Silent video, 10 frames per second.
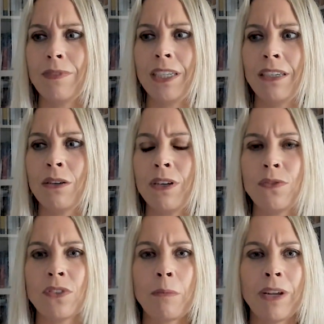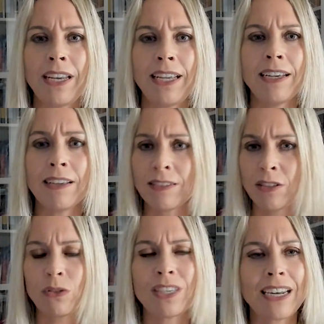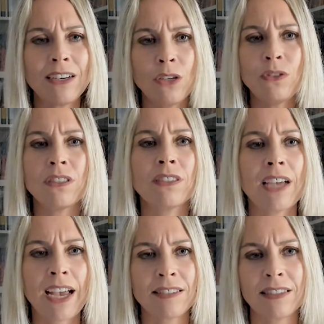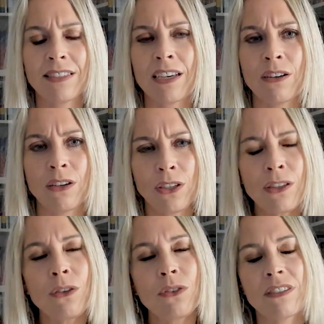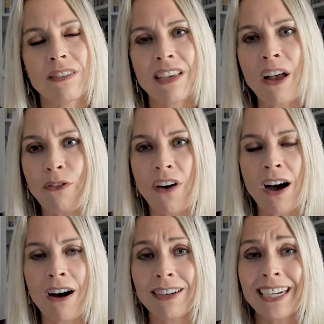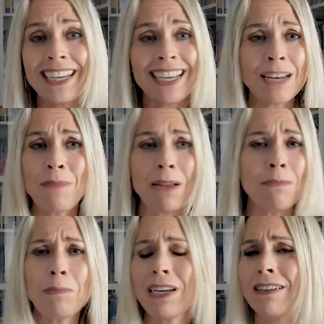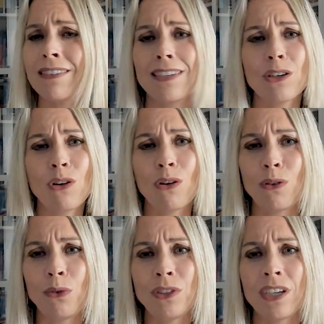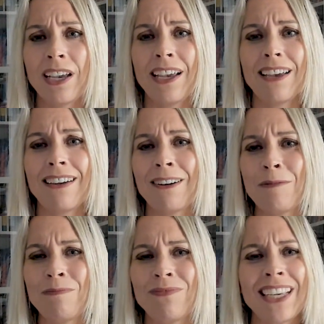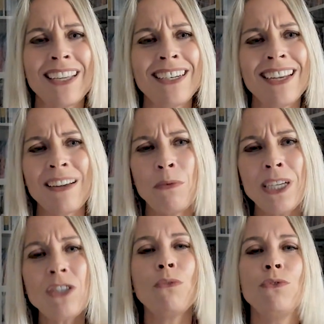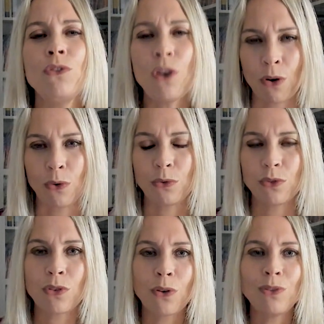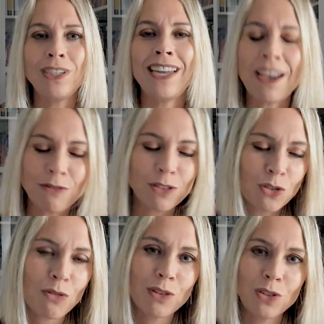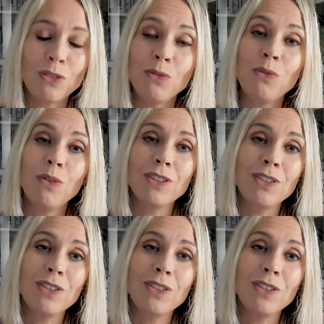You know, if somebody, as you said, uses a self-hug, it might be because they're cold. We don't know, so never draw too